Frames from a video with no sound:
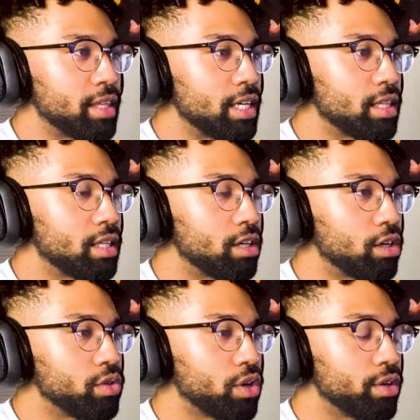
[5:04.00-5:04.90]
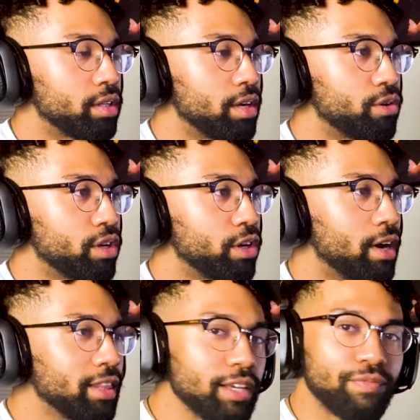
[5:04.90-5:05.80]
think the girls all together here,
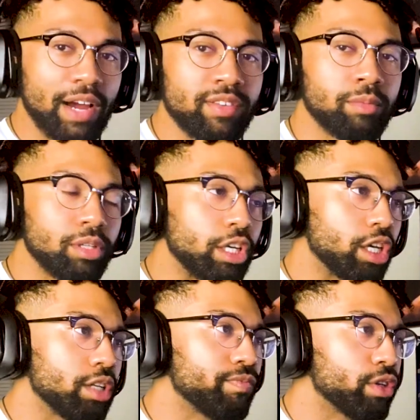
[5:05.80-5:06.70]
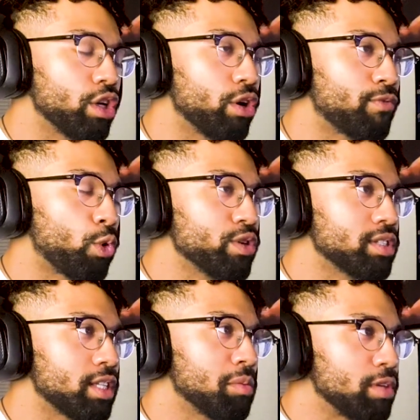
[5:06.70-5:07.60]
I think five of them look good. You know, of course
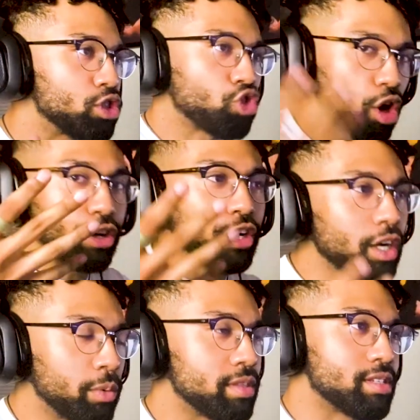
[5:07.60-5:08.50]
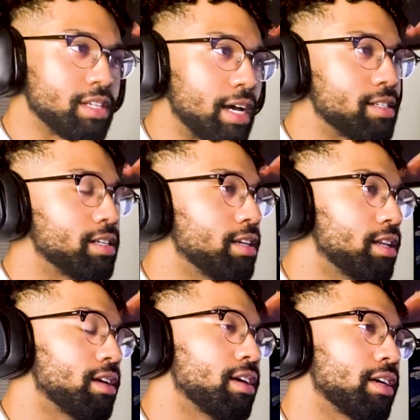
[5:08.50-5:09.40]
they'd be stronger with Xu Jiaqi
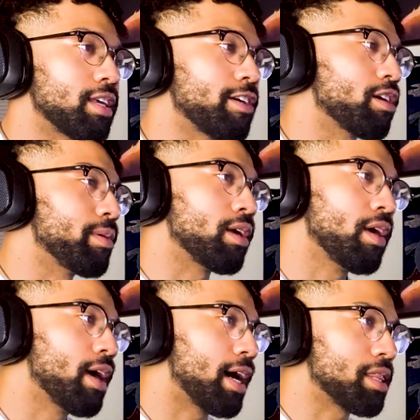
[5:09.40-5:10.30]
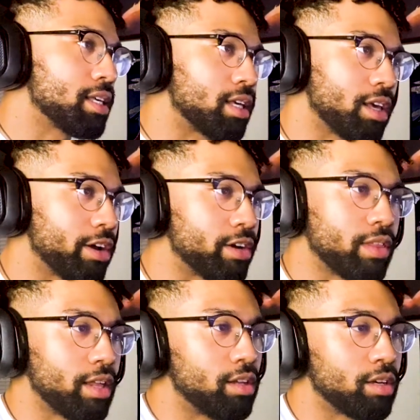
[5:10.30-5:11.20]
and uh, Akira, but I think here
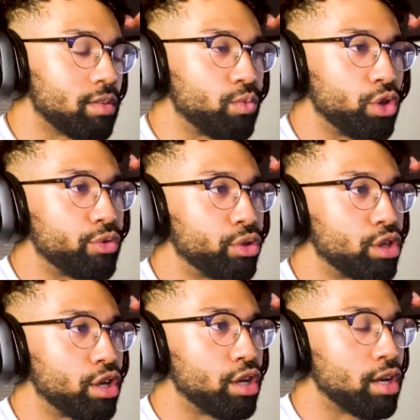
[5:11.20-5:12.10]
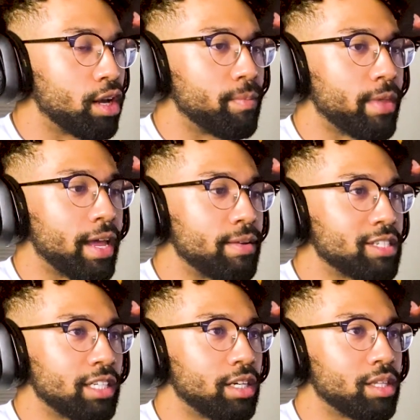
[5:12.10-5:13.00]
they look really really good. Um, I
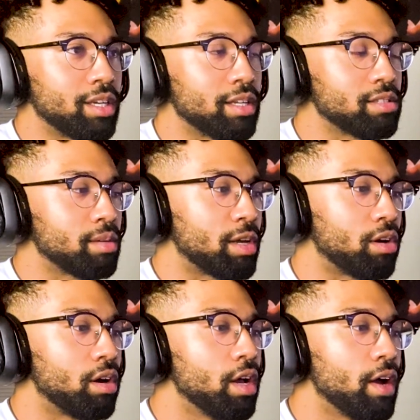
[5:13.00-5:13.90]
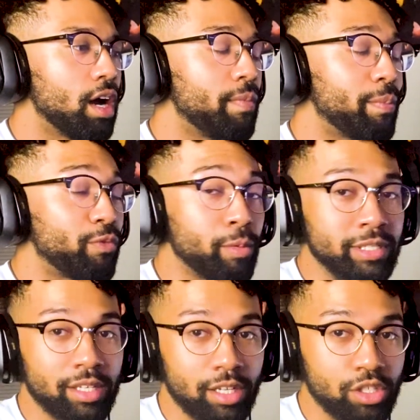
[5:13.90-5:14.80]
take nothing against them at all. Um, the performance
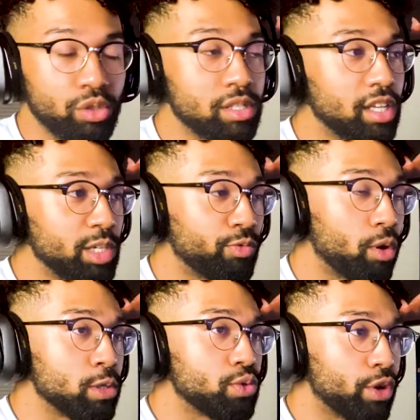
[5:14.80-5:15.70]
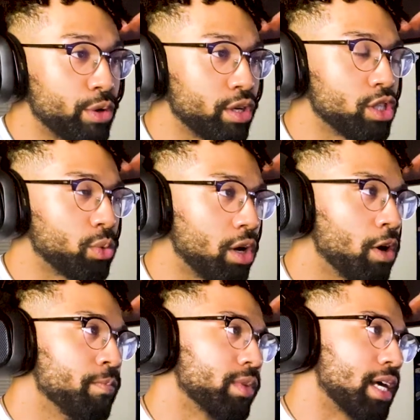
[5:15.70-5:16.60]
they did to the stage performance was very good as well.
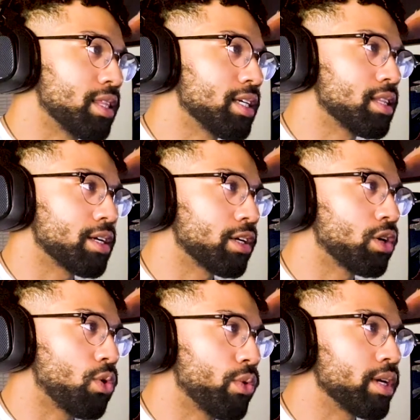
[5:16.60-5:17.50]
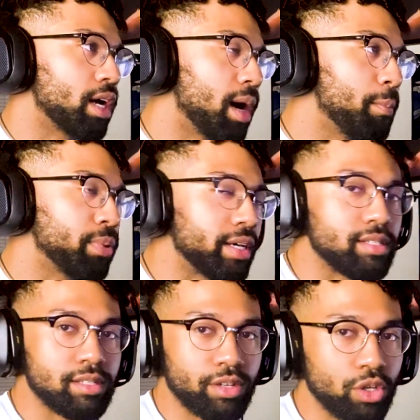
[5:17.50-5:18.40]
I think they're going up
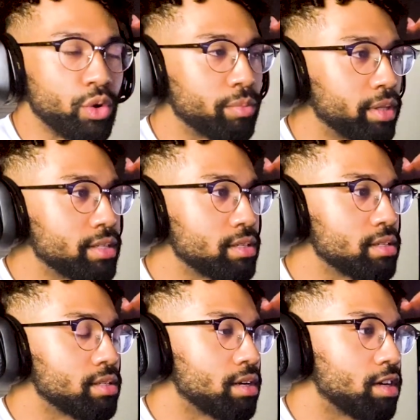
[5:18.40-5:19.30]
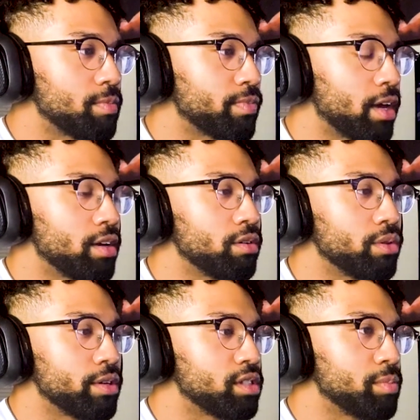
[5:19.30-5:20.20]
places. They're going places. Um, I know
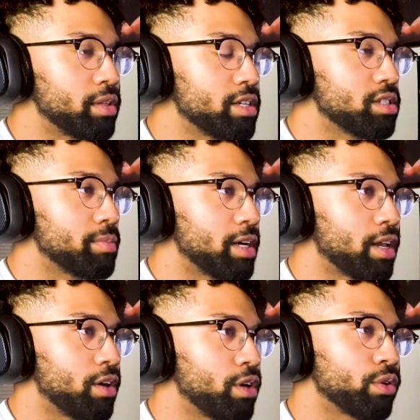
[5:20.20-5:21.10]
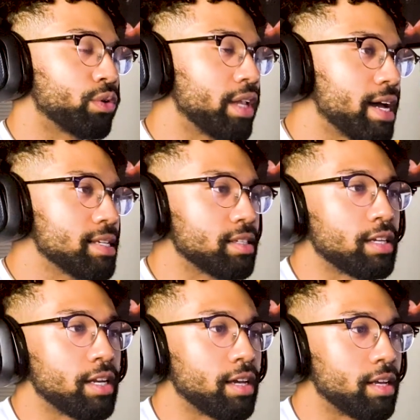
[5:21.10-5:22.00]
there's stipulations about how long they'll last and
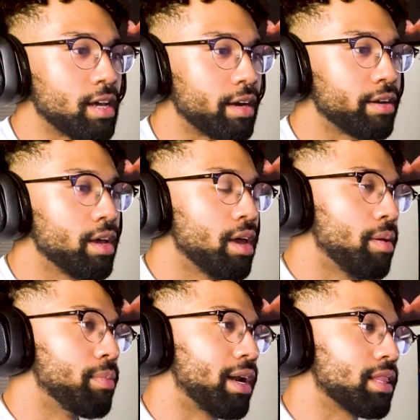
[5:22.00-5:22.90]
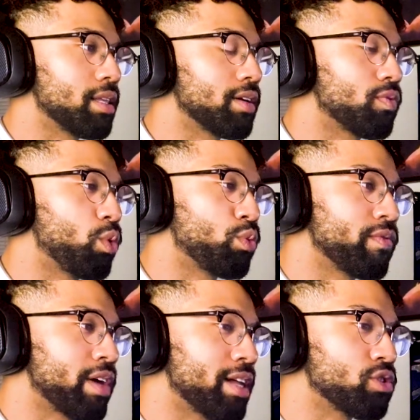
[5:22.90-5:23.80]
yada yada yada. But I think what
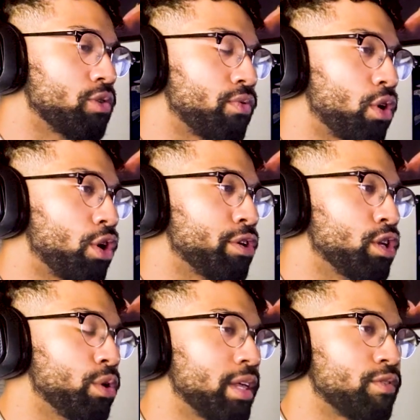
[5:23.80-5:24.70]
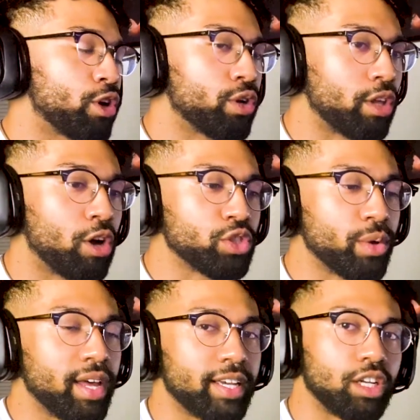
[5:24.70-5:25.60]
we've got so far, you know, they've currently also
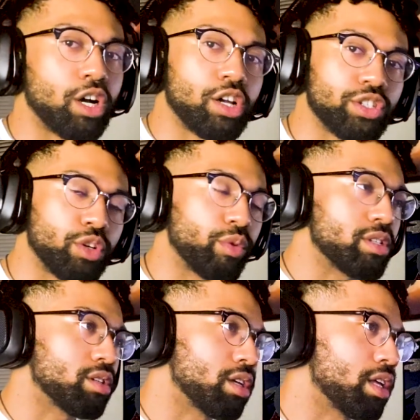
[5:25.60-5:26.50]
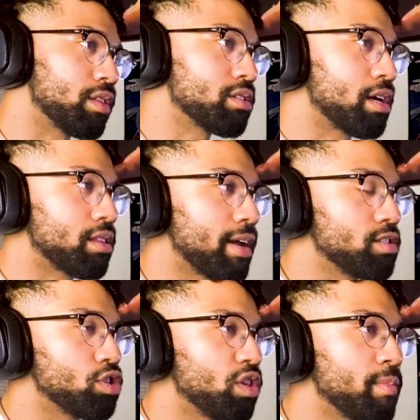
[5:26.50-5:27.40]
had like a concert recently and things like
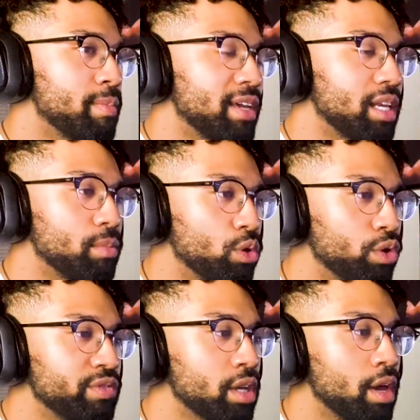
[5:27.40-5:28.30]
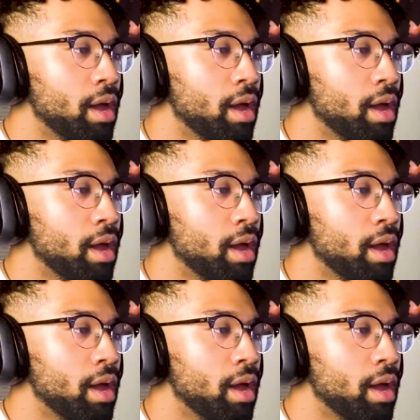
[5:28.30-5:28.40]
that. So they've been making moves.